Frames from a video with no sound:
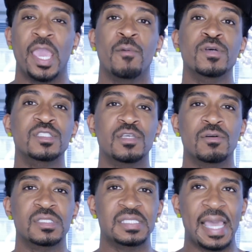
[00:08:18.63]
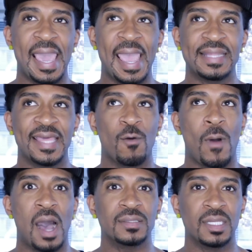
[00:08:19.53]
It was so sad that
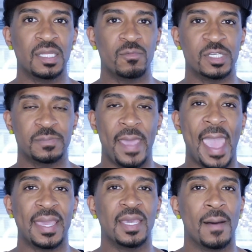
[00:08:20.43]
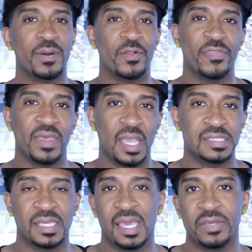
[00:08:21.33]
while Nina was packing up her
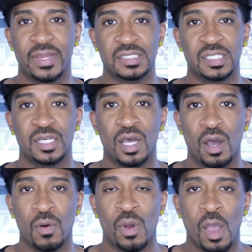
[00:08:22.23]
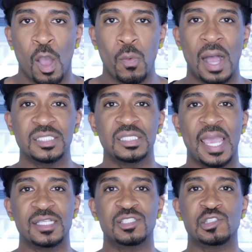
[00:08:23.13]
things and getting ready to go, while she
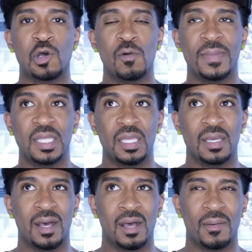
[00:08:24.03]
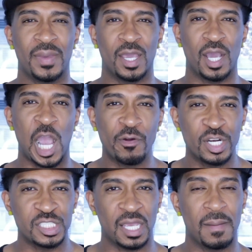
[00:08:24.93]
had so many
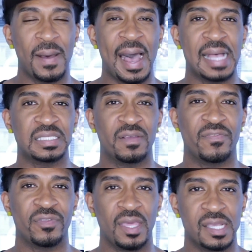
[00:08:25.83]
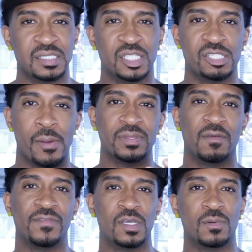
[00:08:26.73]
encouraging and positive things to share with
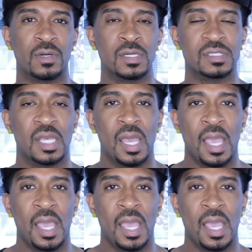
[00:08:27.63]
the viewers